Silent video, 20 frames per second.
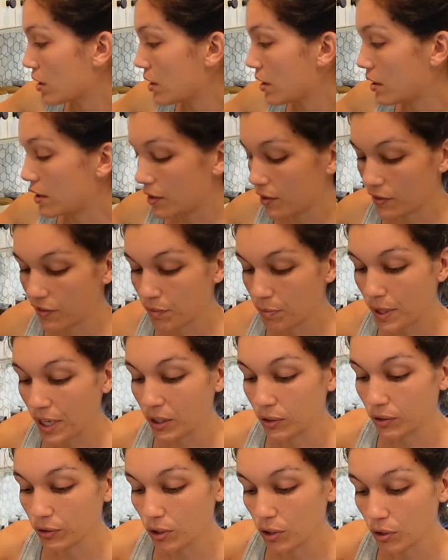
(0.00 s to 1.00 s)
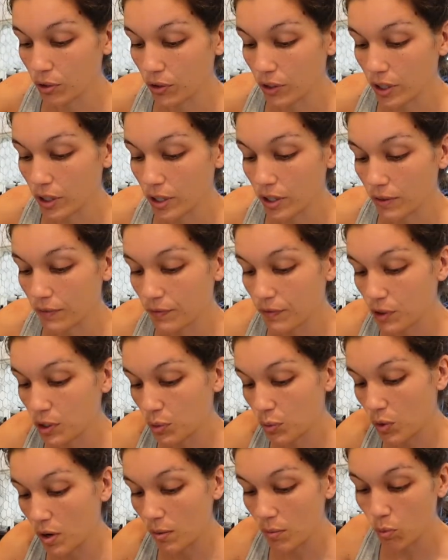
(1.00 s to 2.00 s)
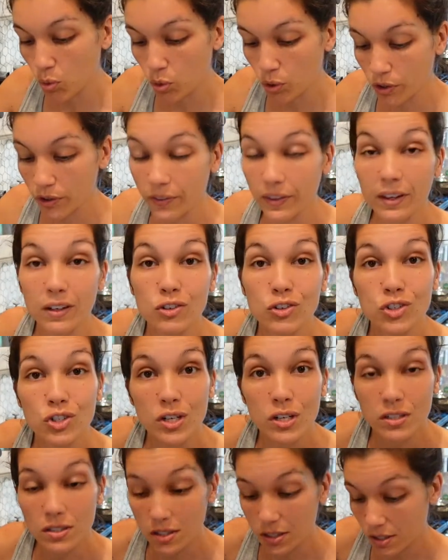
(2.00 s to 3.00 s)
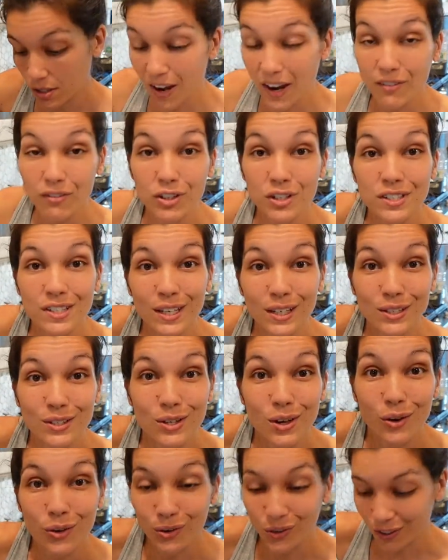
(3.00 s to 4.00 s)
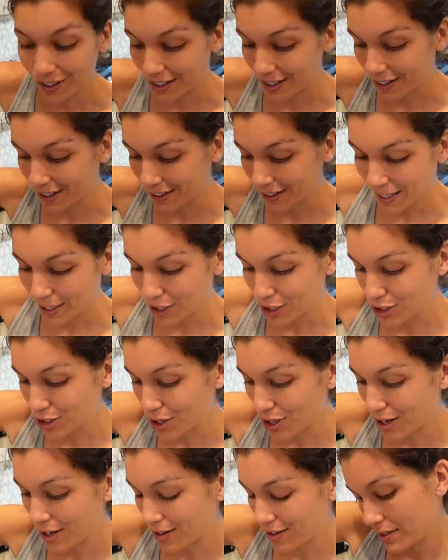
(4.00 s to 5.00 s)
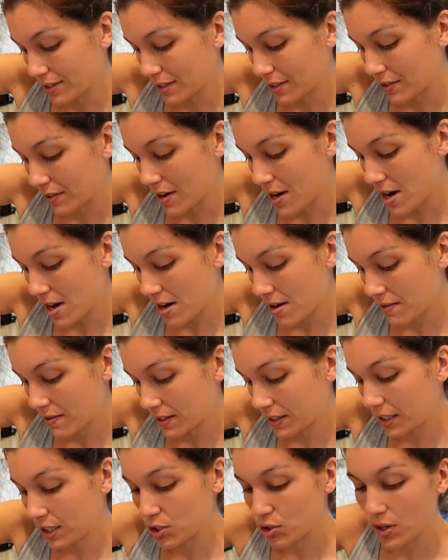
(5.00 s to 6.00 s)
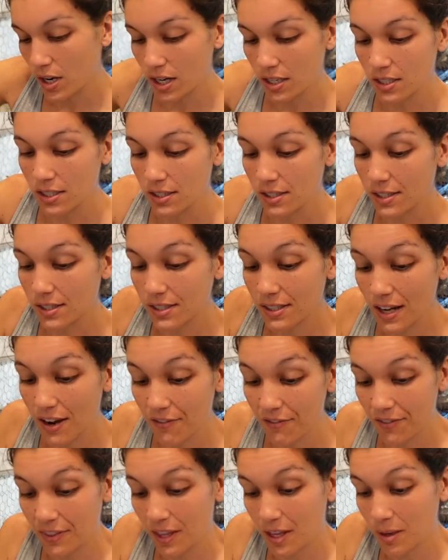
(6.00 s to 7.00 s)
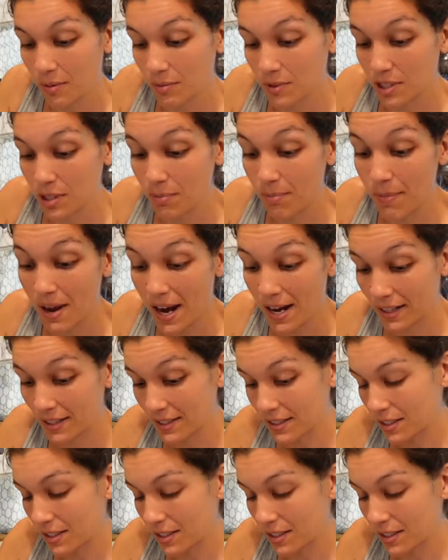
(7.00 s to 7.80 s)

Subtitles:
of pickled okra, you want more than just 5 or 6 okra in a jar. So I really try to stuff them to max